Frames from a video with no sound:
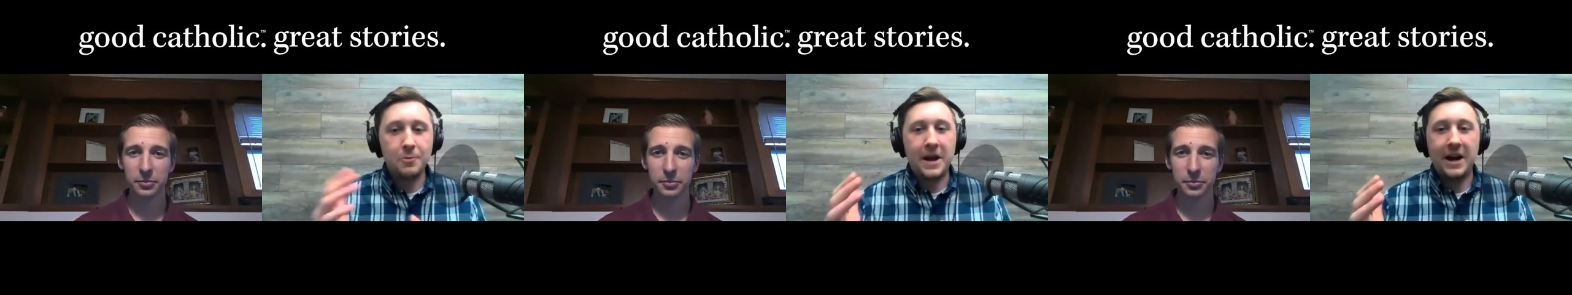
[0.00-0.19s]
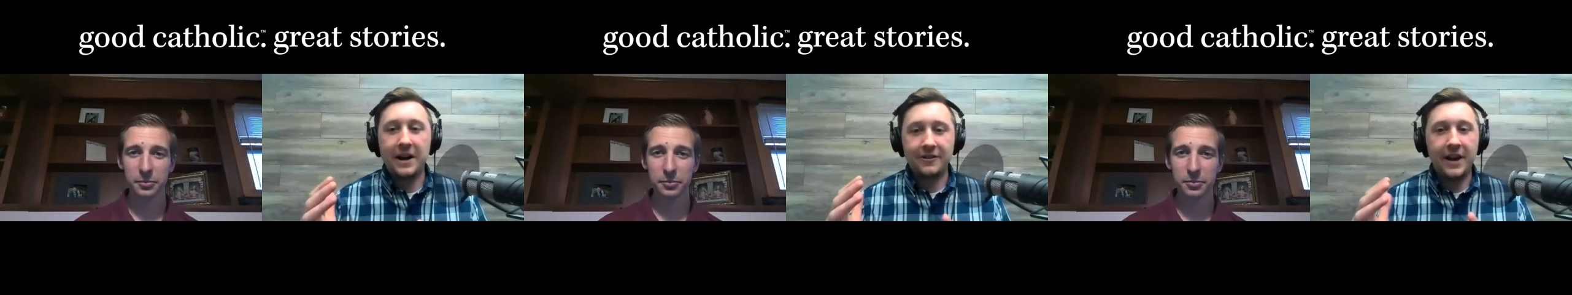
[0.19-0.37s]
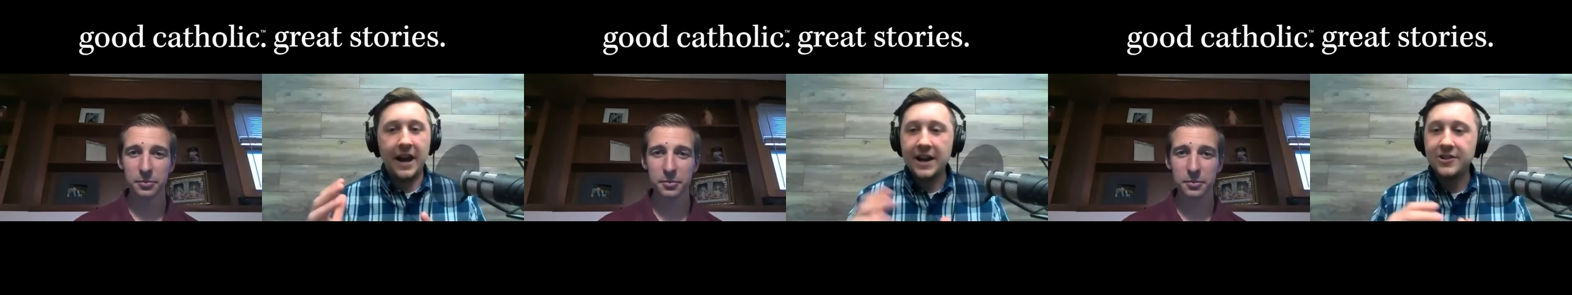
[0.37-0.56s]
Speaker 1: your
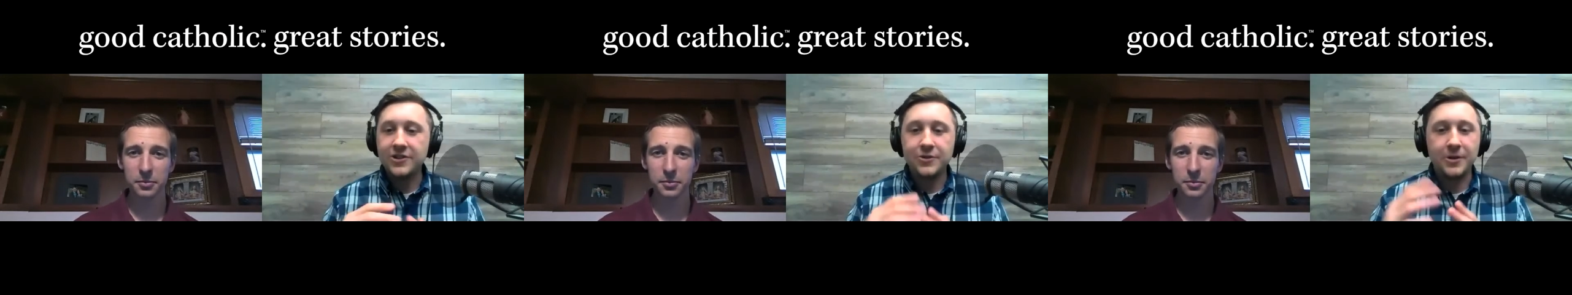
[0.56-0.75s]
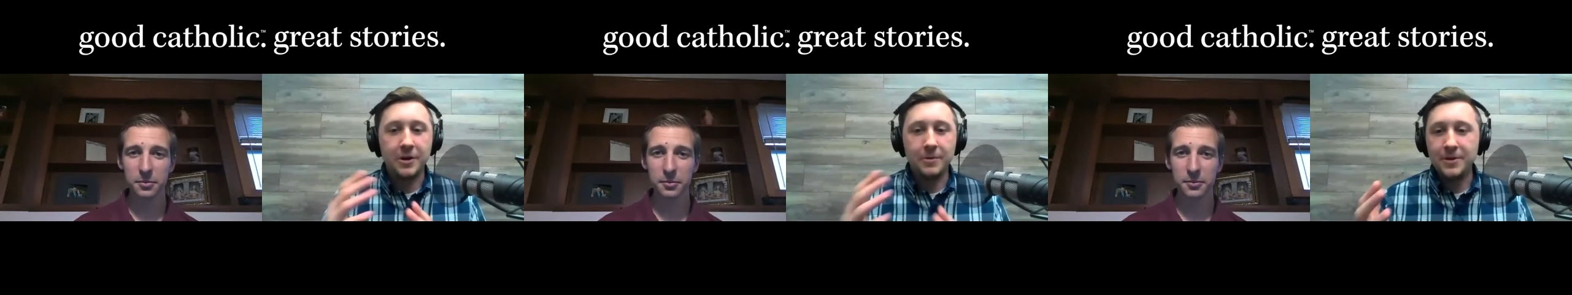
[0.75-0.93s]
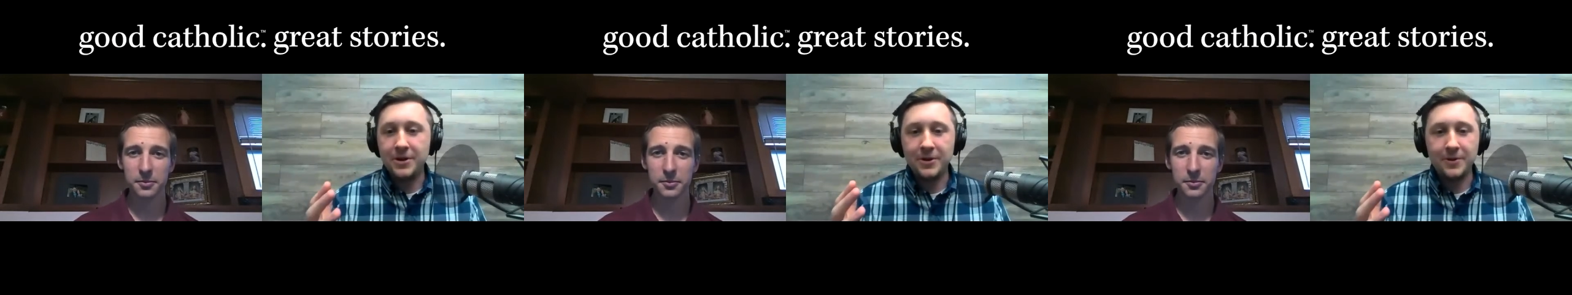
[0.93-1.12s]
background? How did you
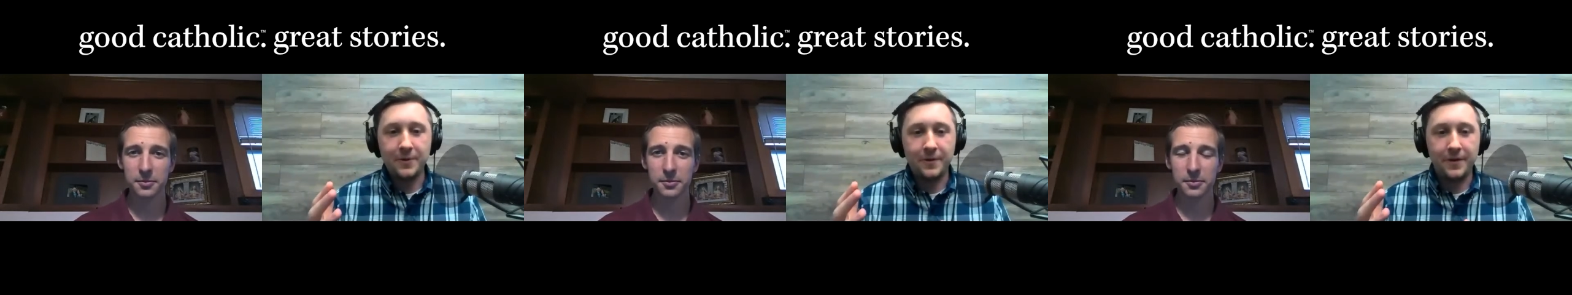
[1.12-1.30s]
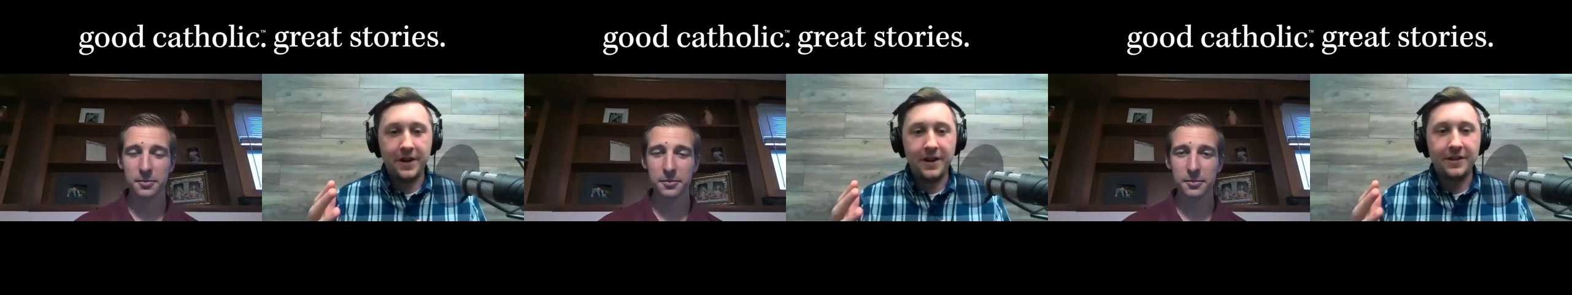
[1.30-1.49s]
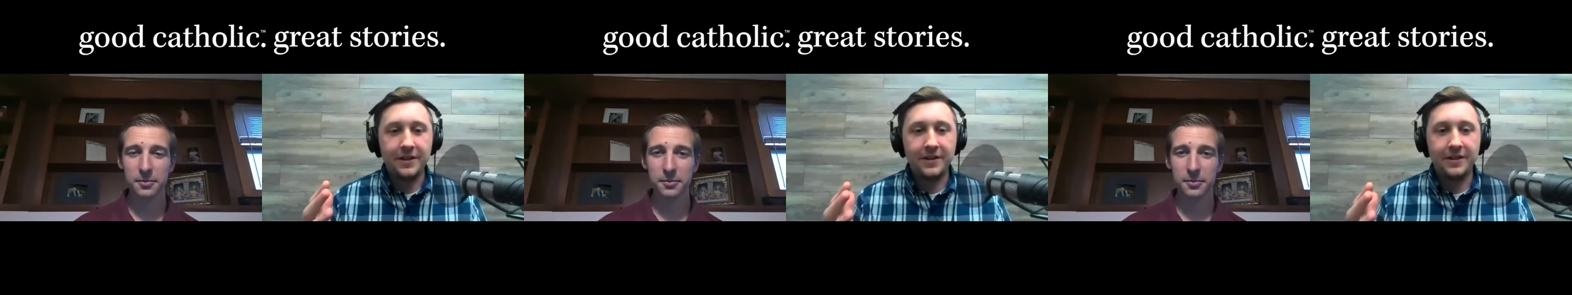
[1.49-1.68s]
come into your
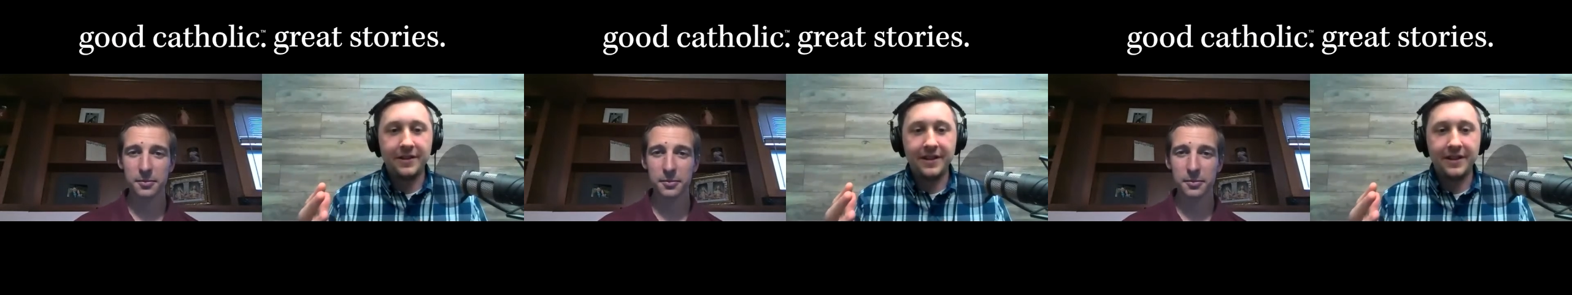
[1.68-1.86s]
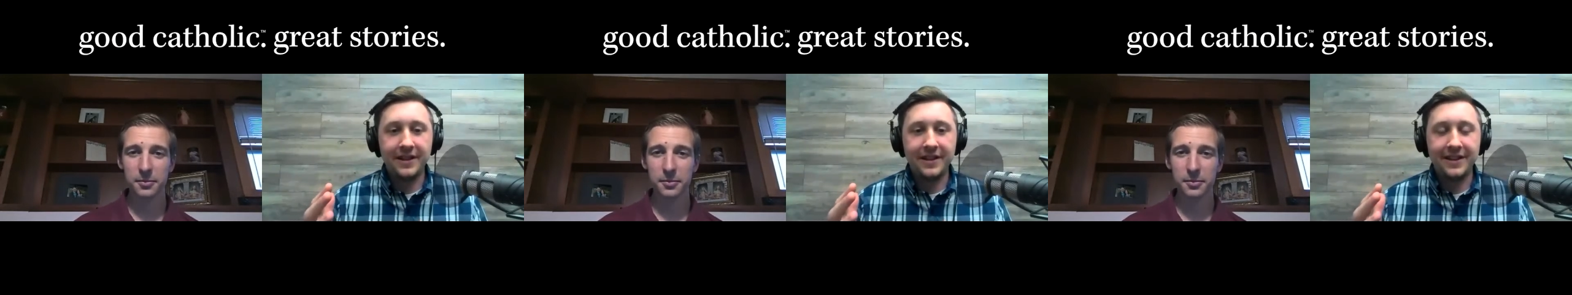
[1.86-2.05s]
faith?